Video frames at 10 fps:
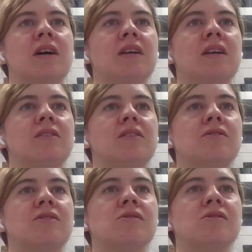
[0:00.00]
We
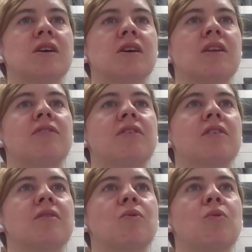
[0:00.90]
don't see any
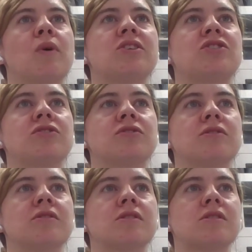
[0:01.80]
further
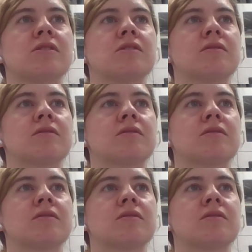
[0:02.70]
questions.